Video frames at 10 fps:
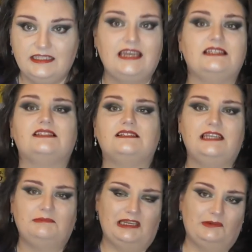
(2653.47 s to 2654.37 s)
Yes,
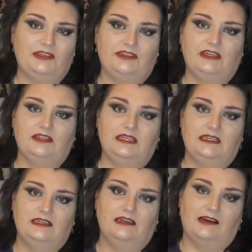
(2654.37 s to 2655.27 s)
let me know what you think of the
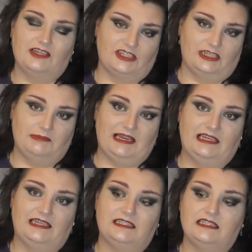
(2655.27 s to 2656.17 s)
eyeshadow
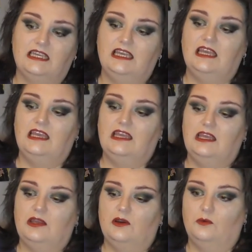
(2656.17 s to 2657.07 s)
palette.
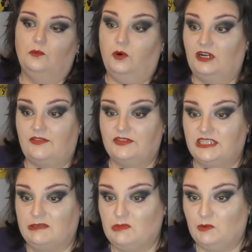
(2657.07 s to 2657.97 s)
What other
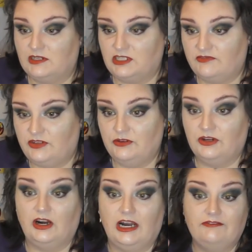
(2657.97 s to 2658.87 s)
Sigma ones have you
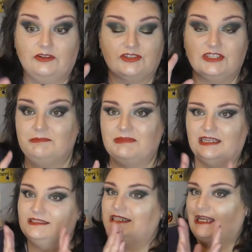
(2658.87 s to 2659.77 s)
got? I've got Sigma
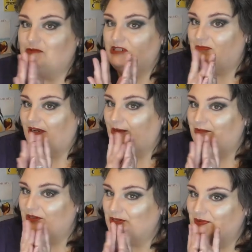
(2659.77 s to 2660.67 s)
Untamed to play
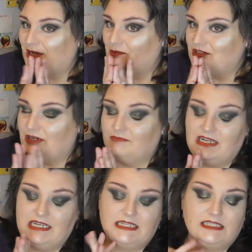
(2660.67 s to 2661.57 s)
with as well, which I'm
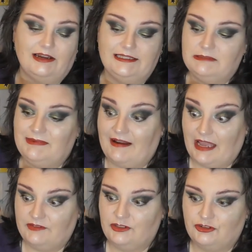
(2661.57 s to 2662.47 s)
really excited about
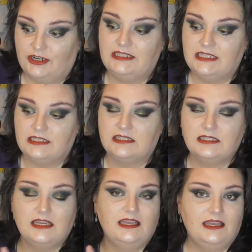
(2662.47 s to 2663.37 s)
having tried
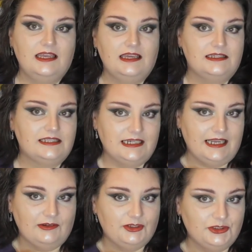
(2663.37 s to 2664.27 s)
this and seeing
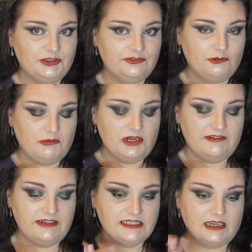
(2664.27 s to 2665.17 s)
how good the
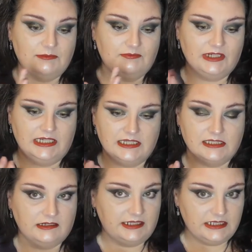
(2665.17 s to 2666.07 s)
formula is, I'm really
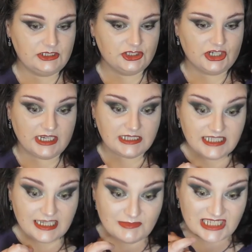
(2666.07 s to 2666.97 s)
excited to try
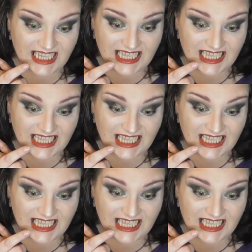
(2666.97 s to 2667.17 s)
Untamed.